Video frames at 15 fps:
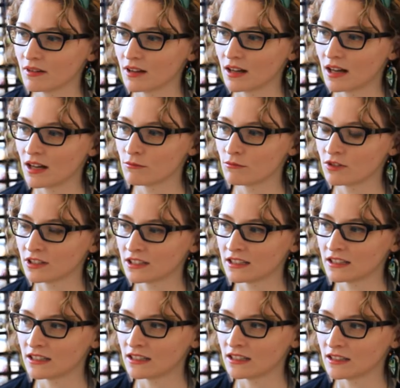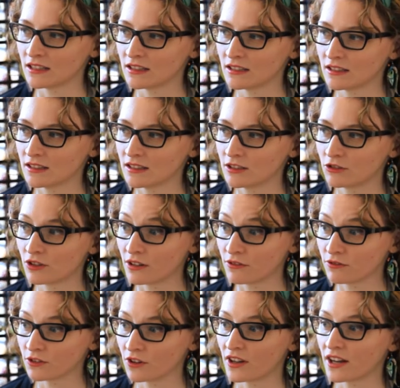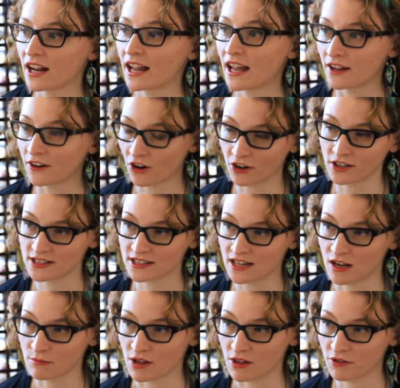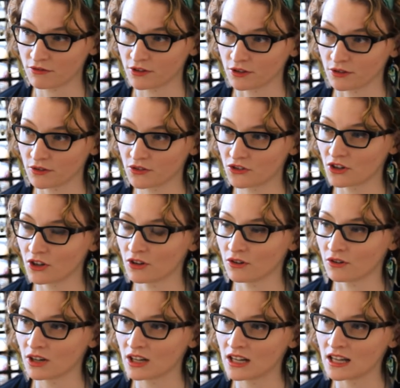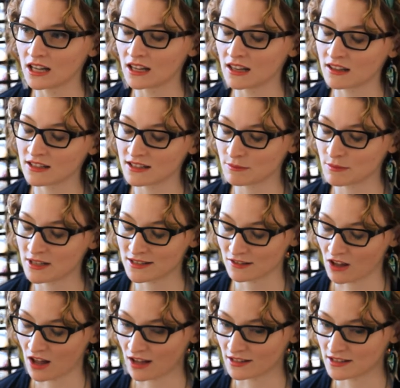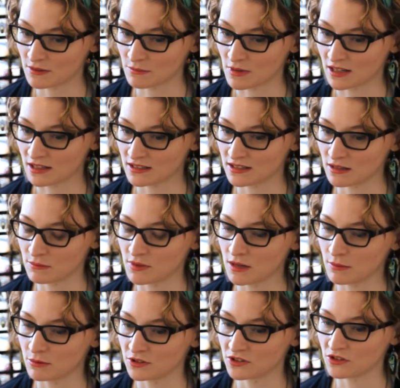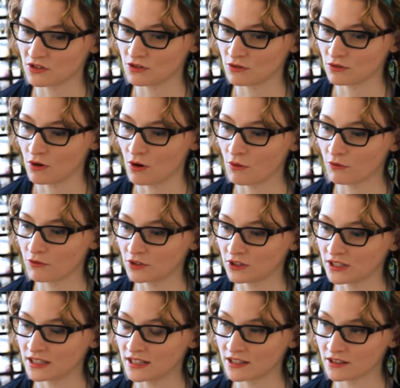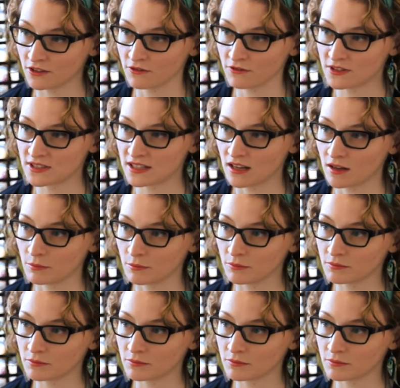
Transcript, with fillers: I'm really grateful that I had art to get me through. So this means a lot to me to be able to hopefully give some